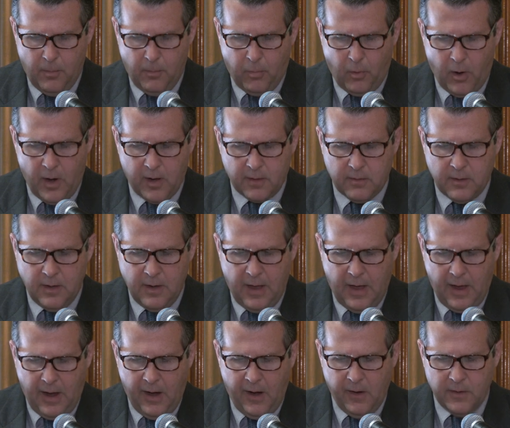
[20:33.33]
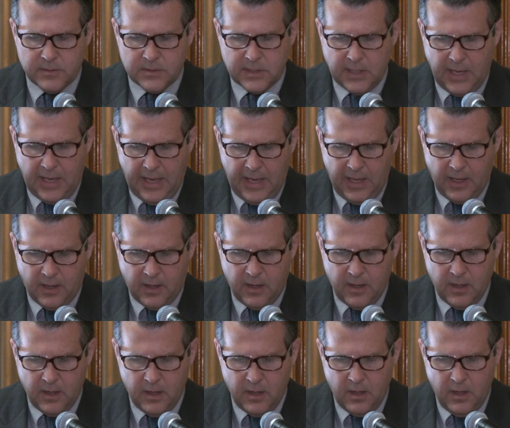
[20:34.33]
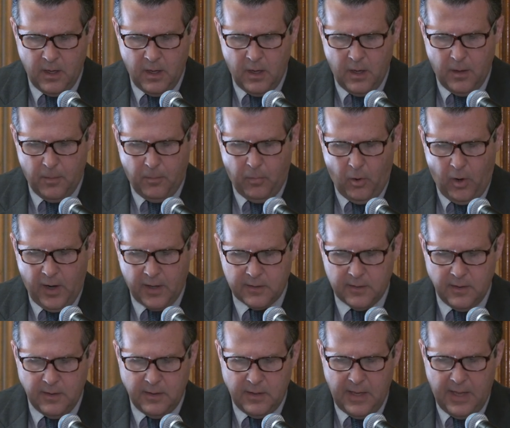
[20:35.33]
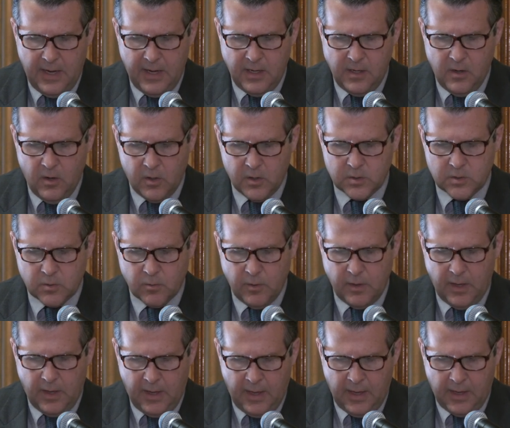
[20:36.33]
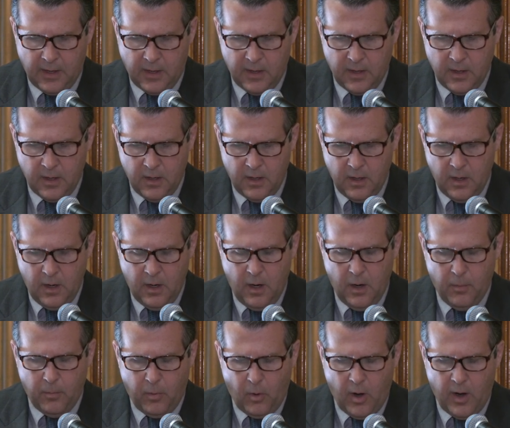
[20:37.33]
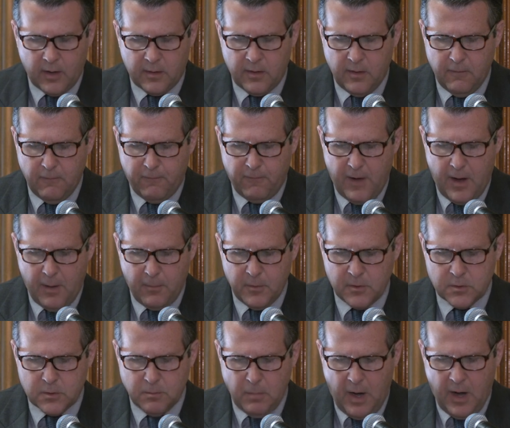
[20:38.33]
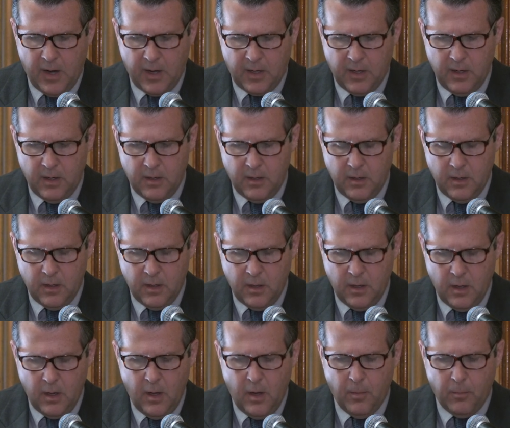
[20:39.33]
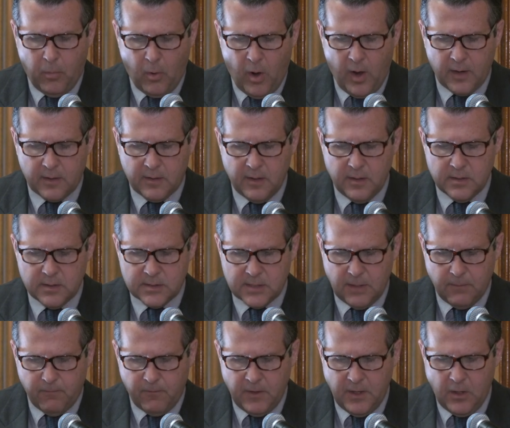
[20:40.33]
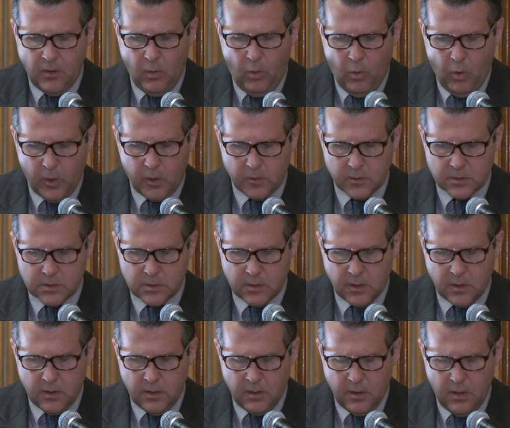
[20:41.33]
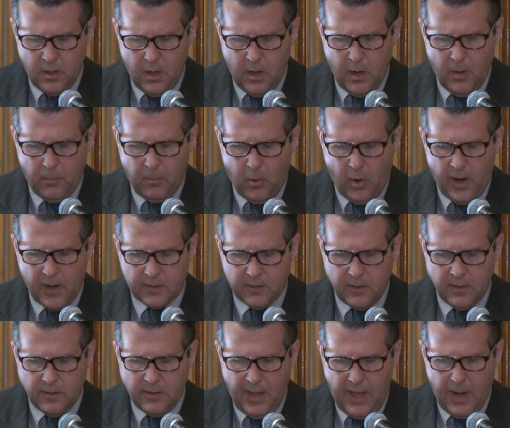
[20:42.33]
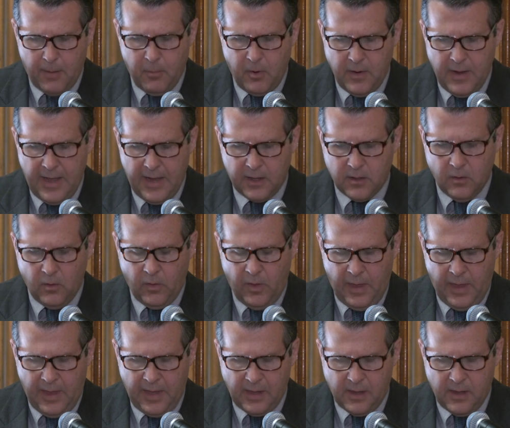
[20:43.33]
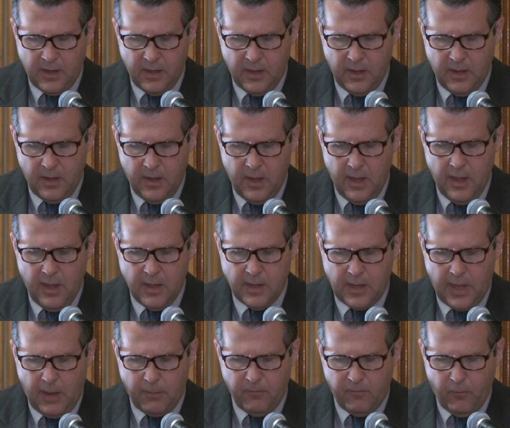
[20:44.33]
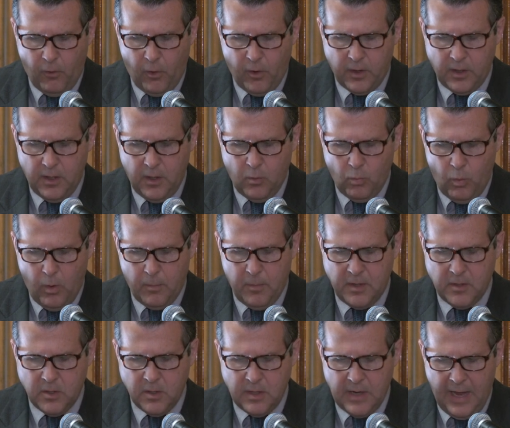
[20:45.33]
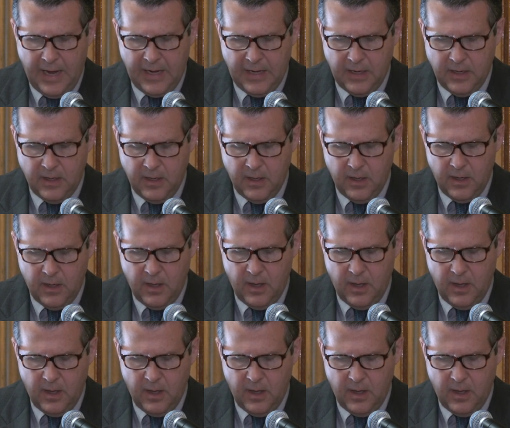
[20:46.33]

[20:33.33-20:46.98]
Brockton Arts, Inc., Brockton Day Nursery, Inc., Brockton Farmers Market, Brockton Symphony Orchestra, Brockton Tabernacle, Inc., Cape Verdean Women United,